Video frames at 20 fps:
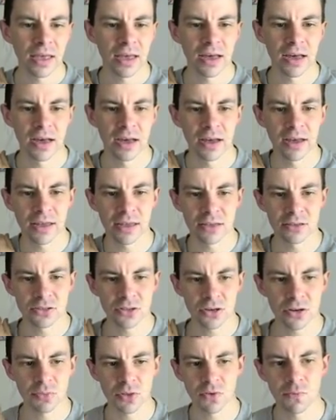in
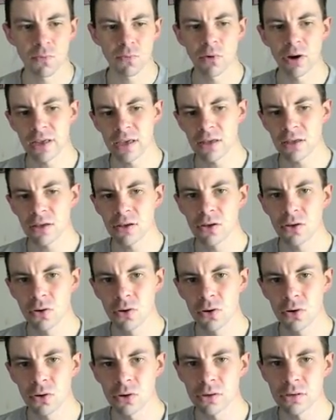terms of what he
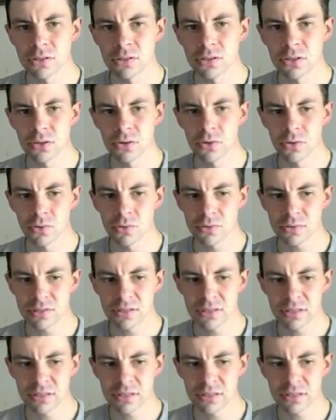could do.